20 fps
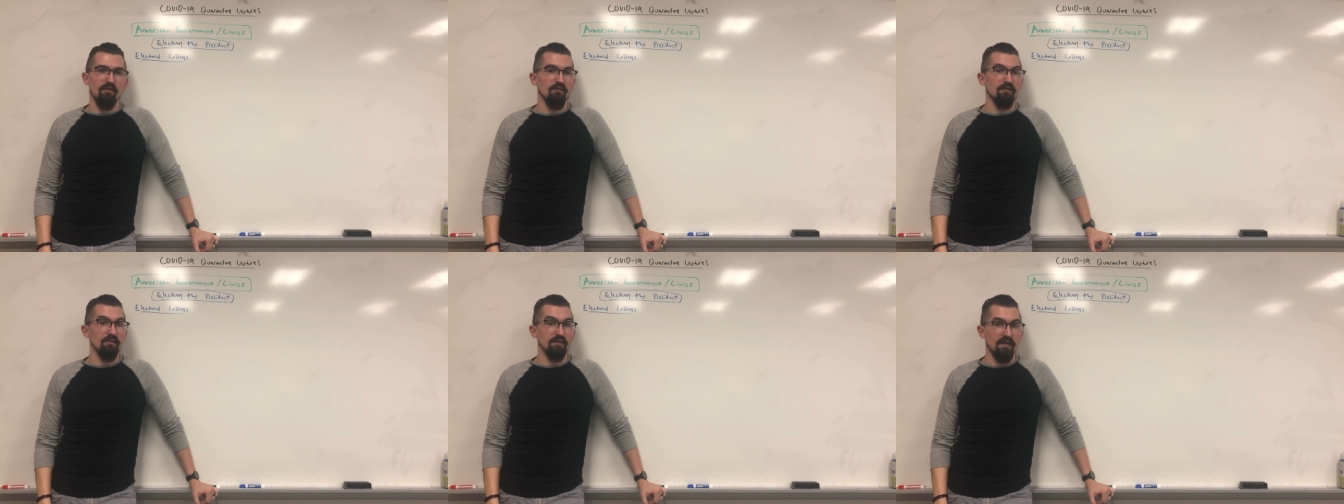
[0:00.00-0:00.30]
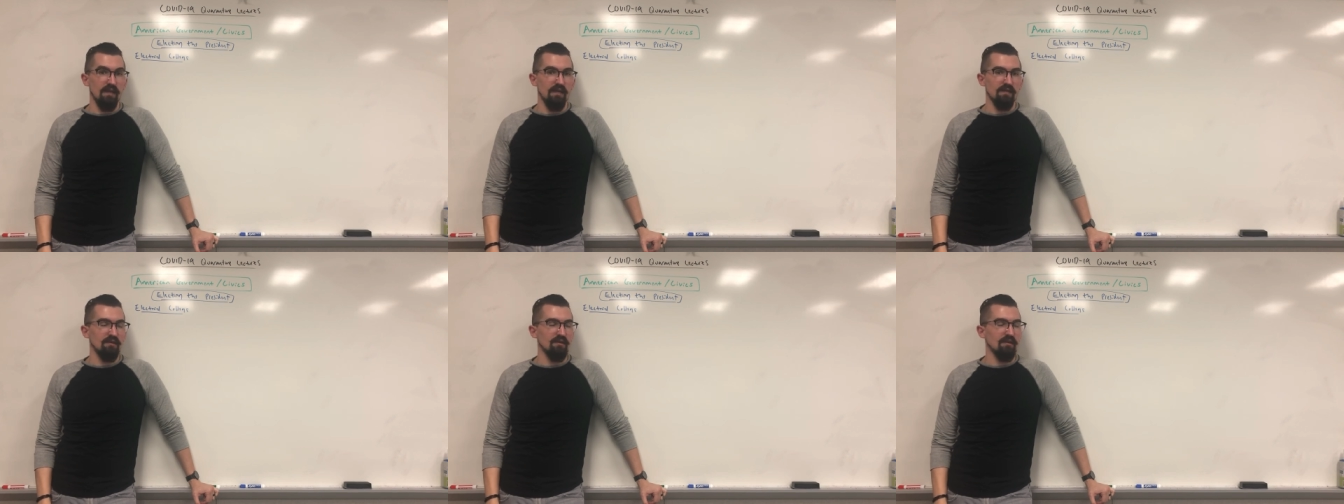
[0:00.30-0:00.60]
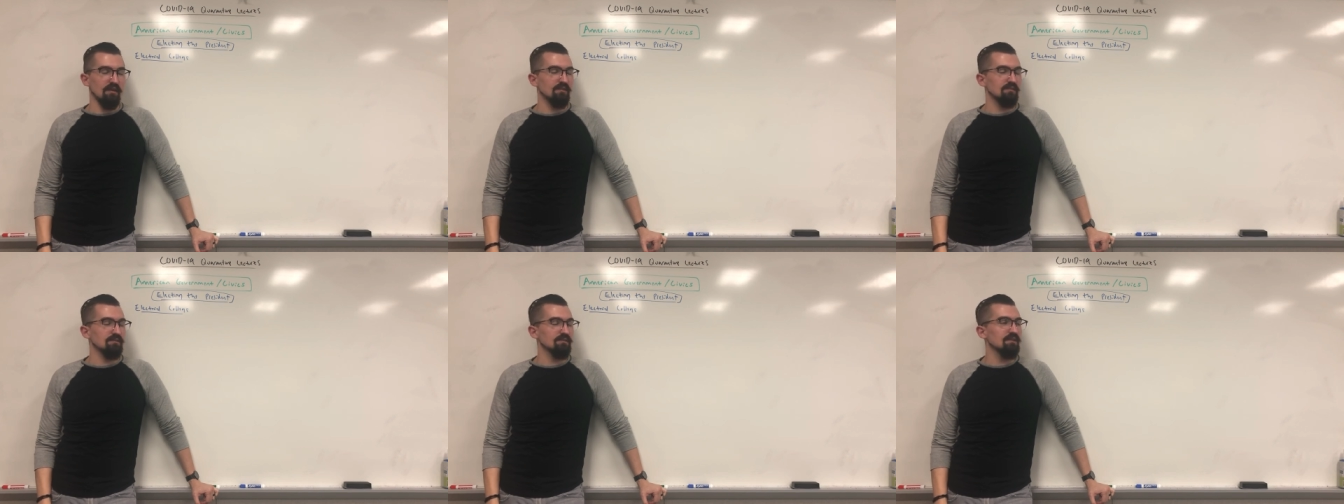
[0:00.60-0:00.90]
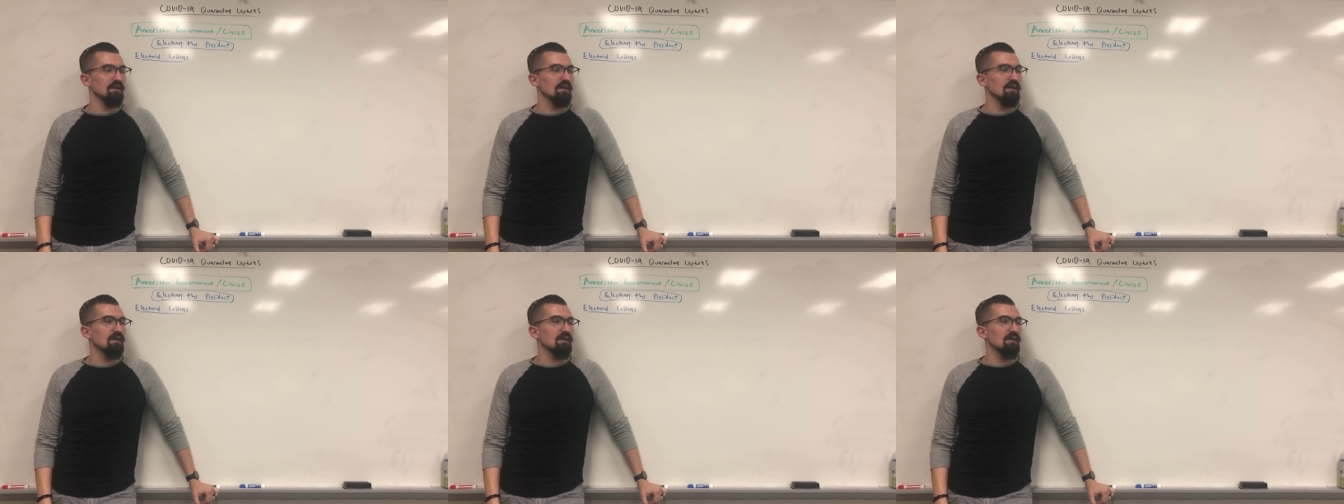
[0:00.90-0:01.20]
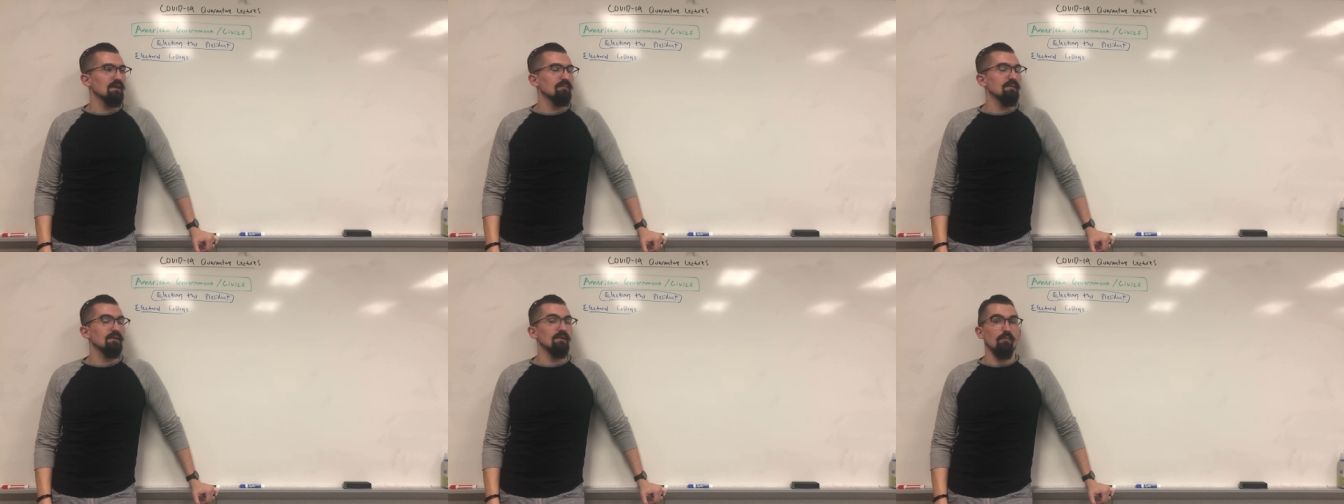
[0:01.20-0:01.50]
all the candidates,
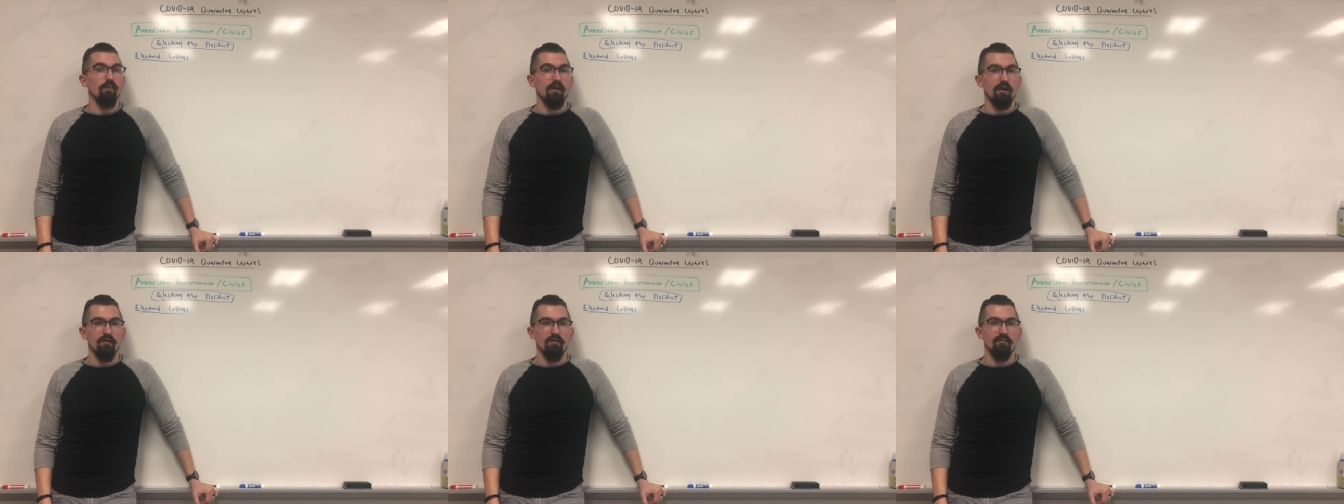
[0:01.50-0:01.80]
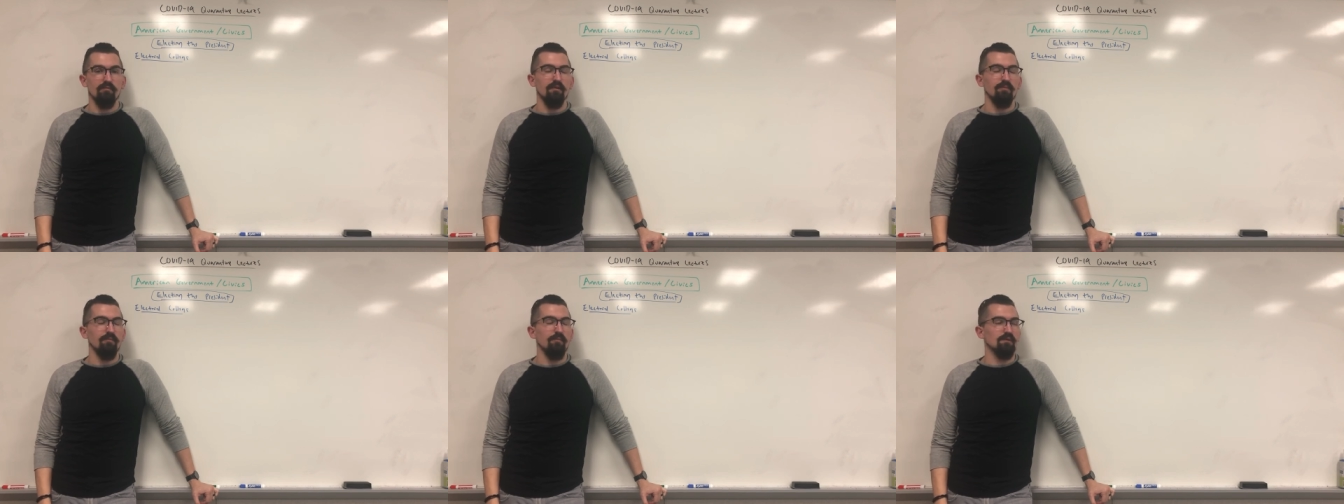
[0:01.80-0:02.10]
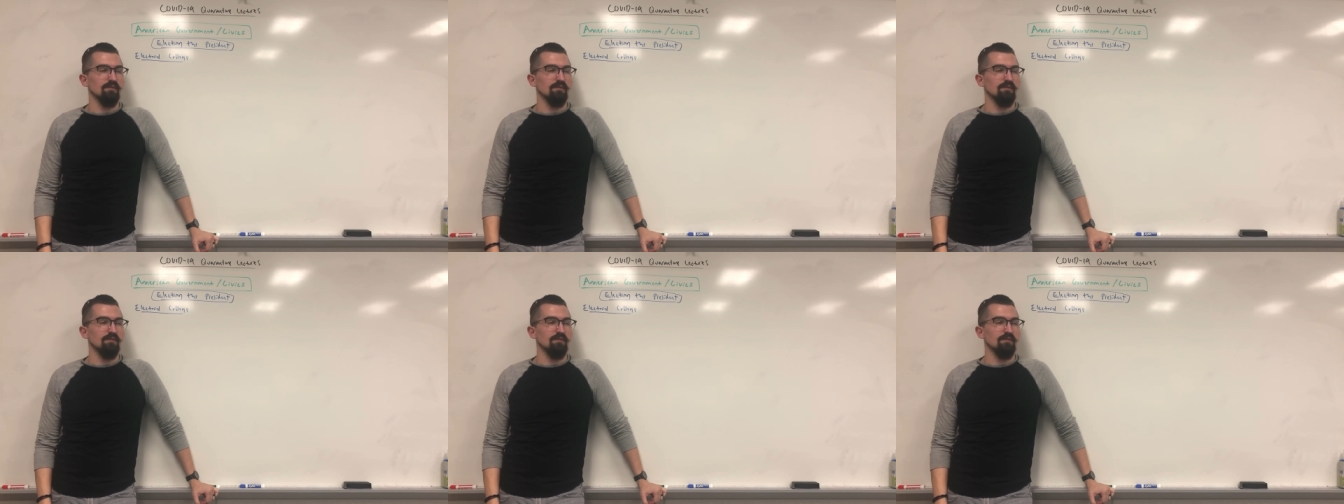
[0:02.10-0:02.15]
be aware of them.